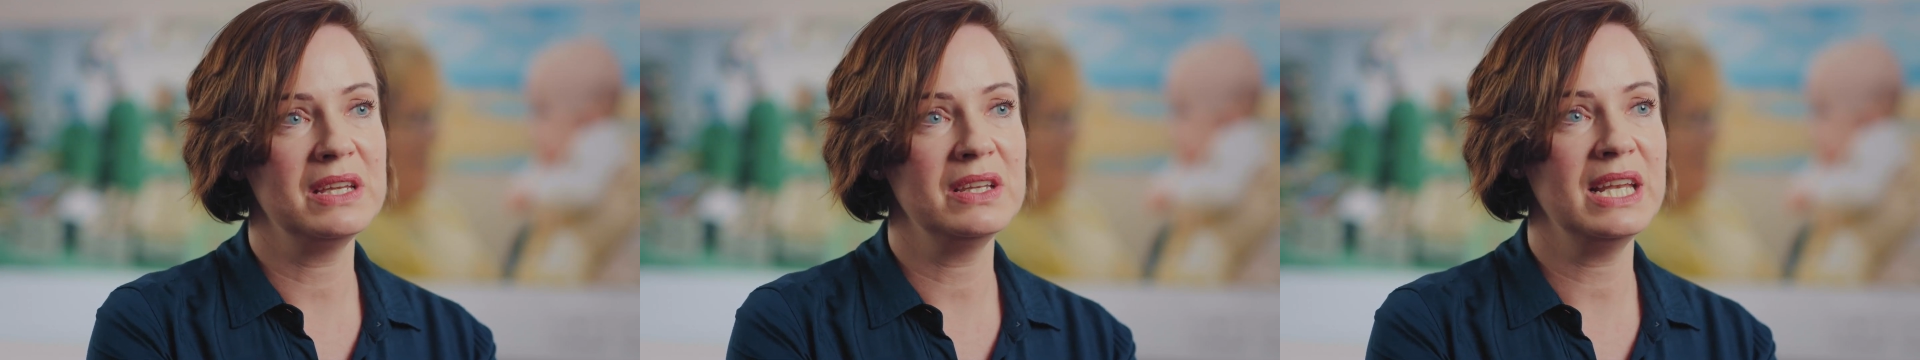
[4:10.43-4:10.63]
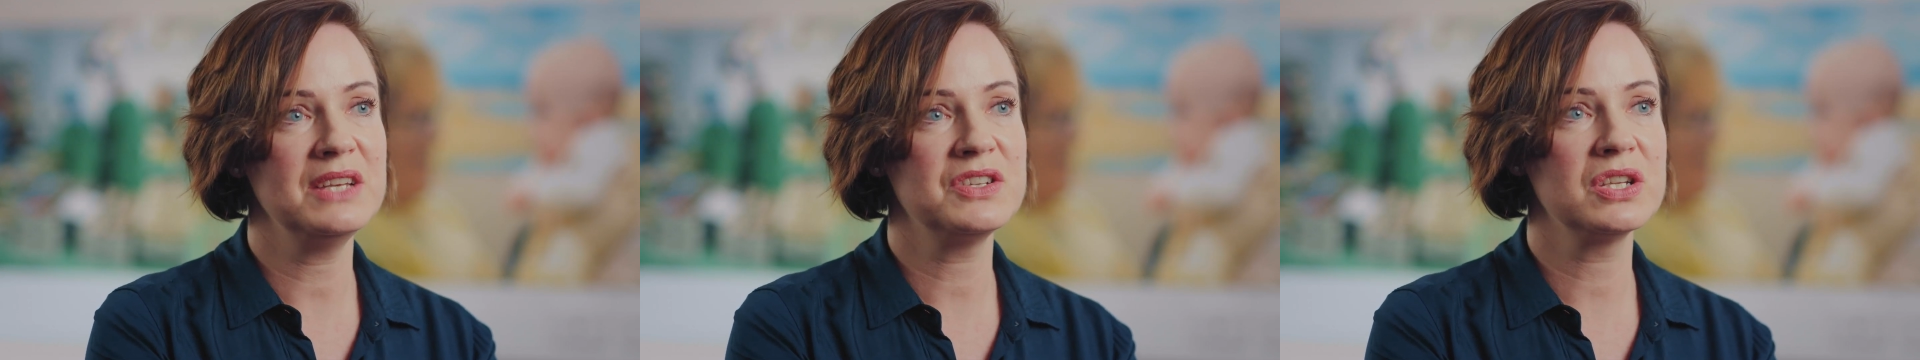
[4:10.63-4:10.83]

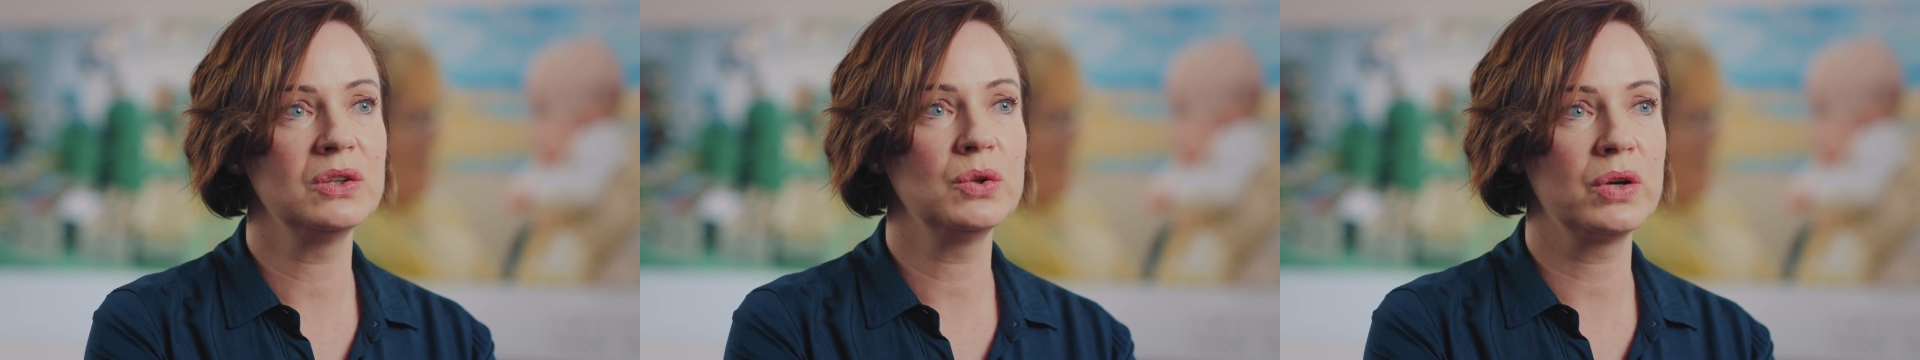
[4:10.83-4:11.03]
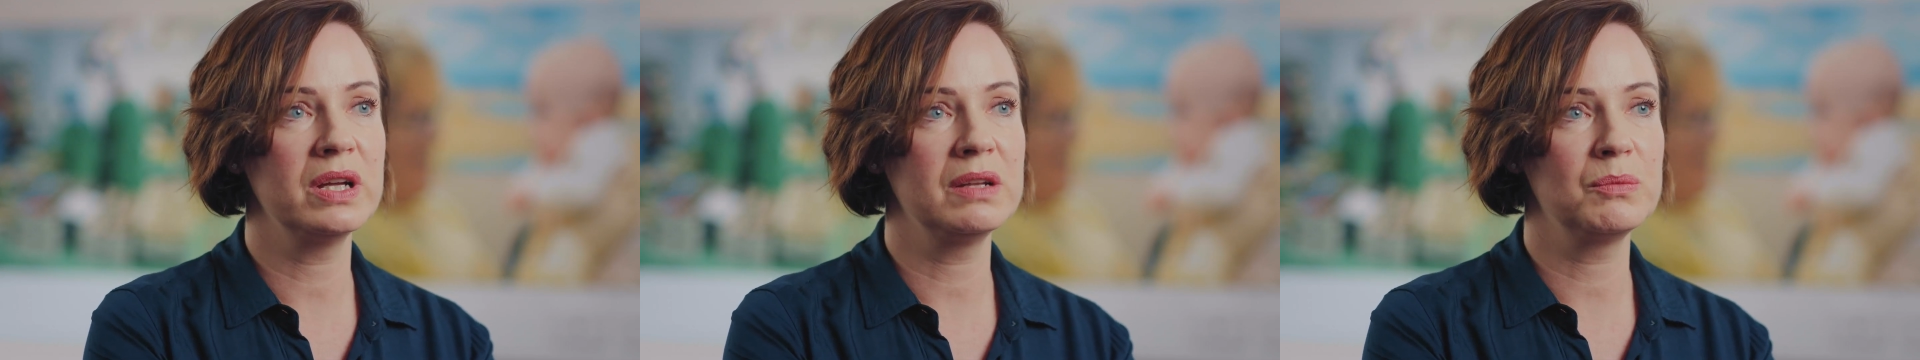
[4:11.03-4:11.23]
but you need
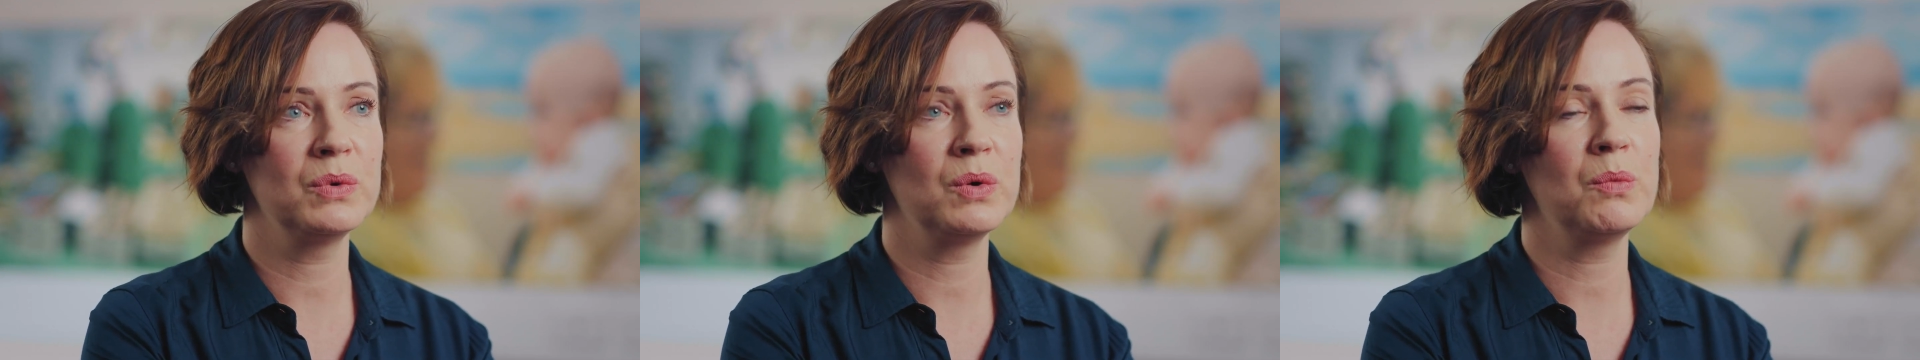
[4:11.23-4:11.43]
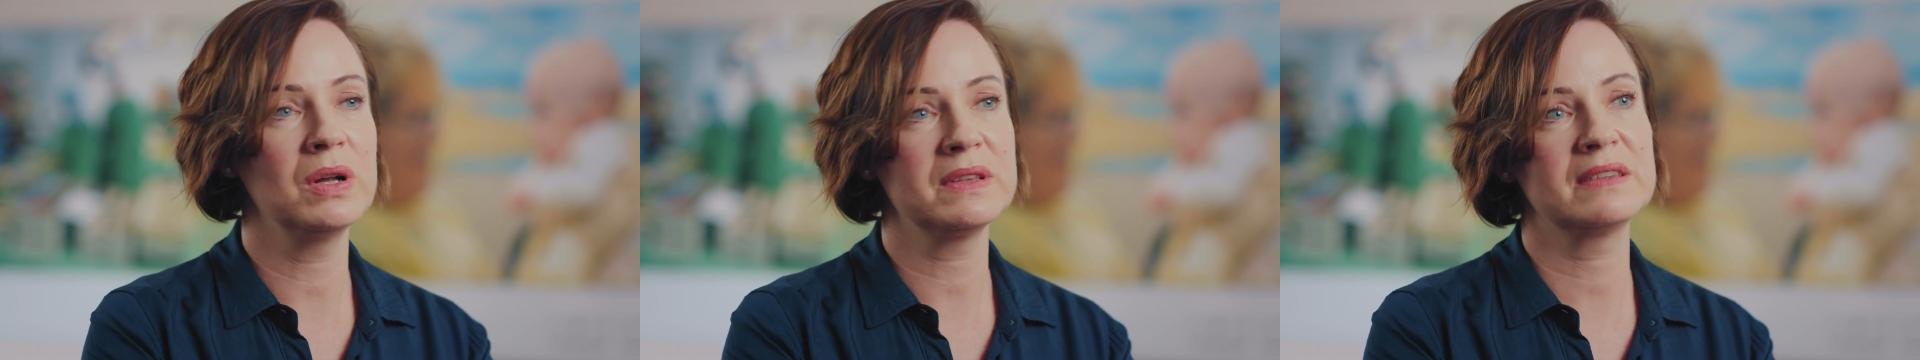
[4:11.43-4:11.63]
to look
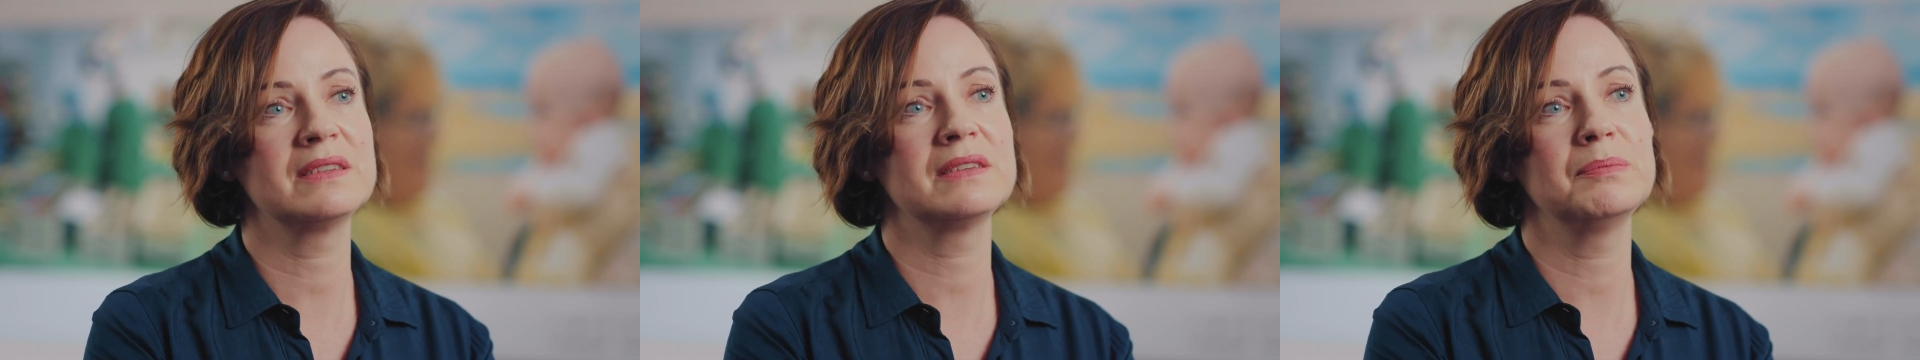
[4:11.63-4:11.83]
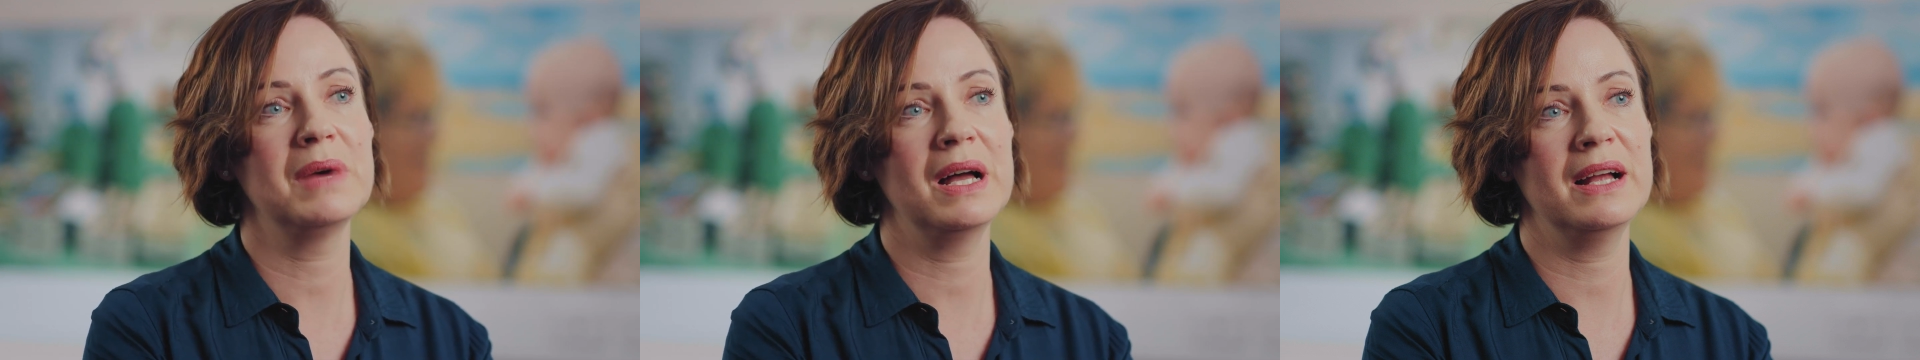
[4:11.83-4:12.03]
at, well,
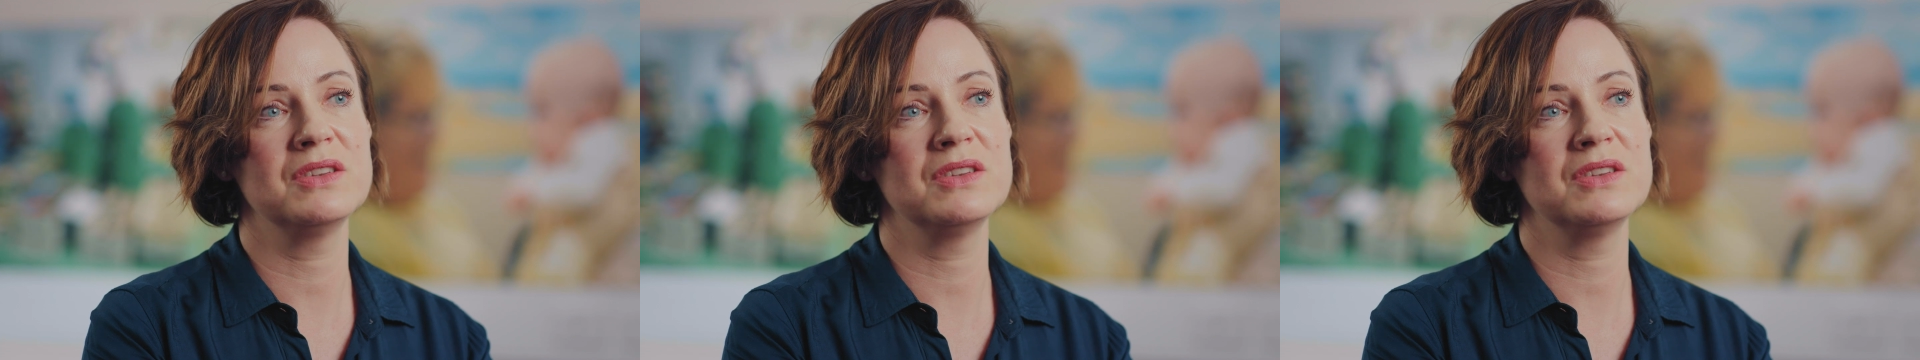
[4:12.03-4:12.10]
what's